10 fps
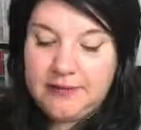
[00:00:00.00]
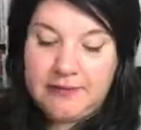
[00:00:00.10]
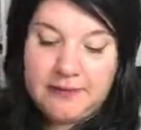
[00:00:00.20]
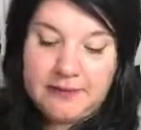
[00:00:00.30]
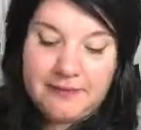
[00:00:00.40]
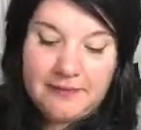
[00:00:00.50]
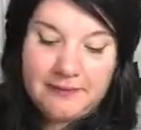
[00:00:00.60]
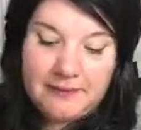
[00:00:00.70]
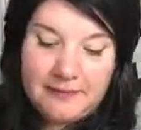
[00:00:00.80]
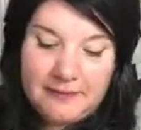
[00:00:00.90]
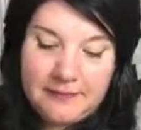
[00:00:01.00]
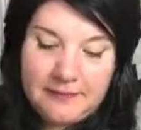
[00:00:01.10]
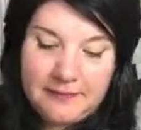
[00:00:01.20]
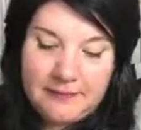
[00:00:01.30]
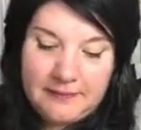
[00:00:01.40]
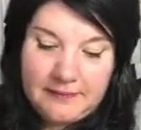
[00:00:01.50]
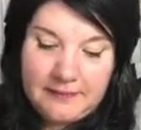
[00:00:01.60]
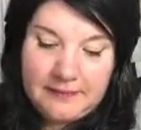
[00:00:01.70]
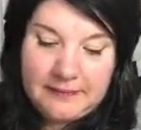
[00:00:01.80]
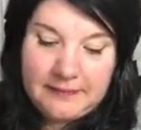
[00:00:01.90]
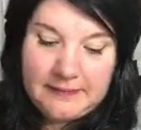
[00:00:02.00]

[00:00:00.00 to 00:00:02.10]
No one is speaking in this clip.